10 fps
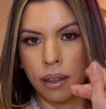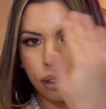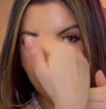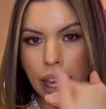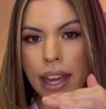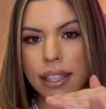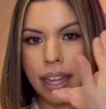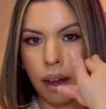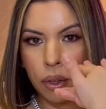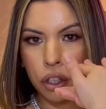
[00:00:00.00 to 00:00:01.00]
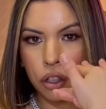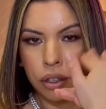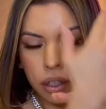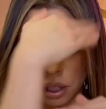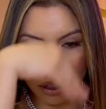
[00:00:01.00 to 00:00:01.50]
So like a sandwich,
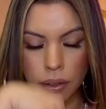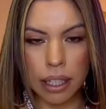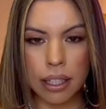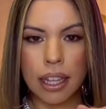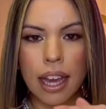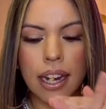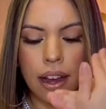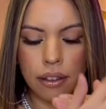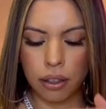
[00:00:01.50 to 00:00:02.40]
so inside out.